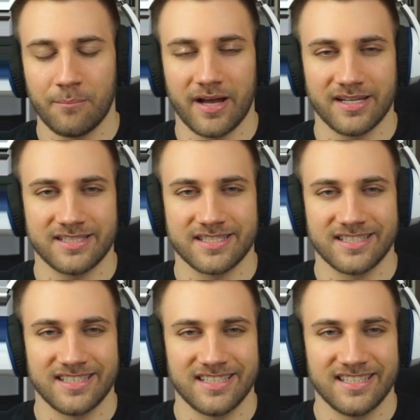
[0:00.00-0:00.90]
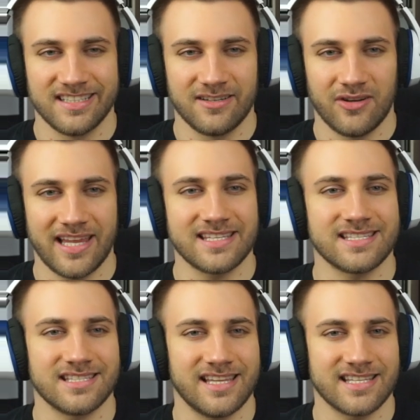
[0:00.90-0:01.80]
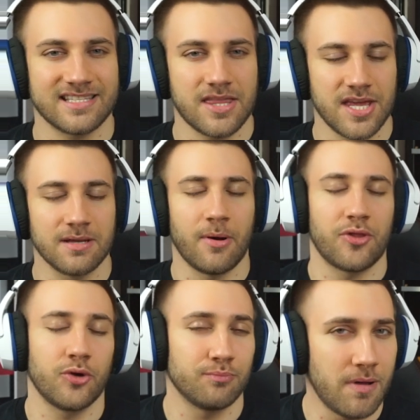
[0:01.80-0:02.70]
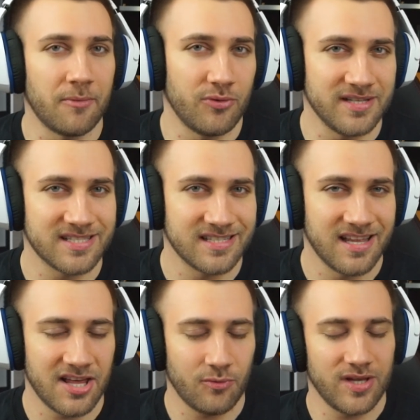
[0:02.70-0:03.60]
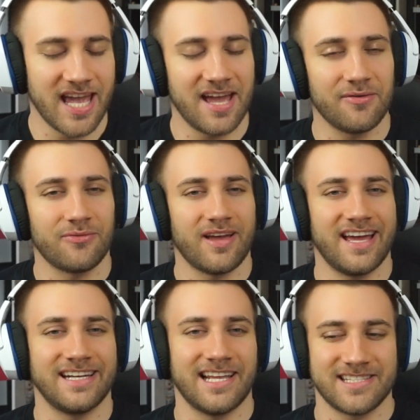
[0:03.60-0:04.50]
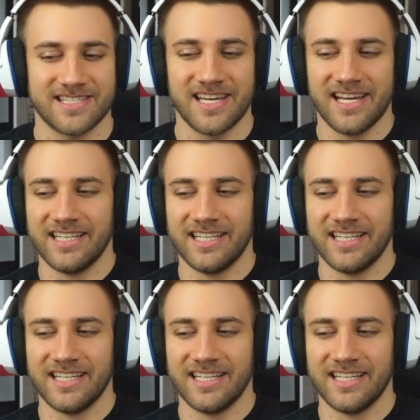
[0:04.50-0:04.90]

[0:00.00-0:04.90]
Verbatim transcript: but let's let's think about the good memories that we have, and let's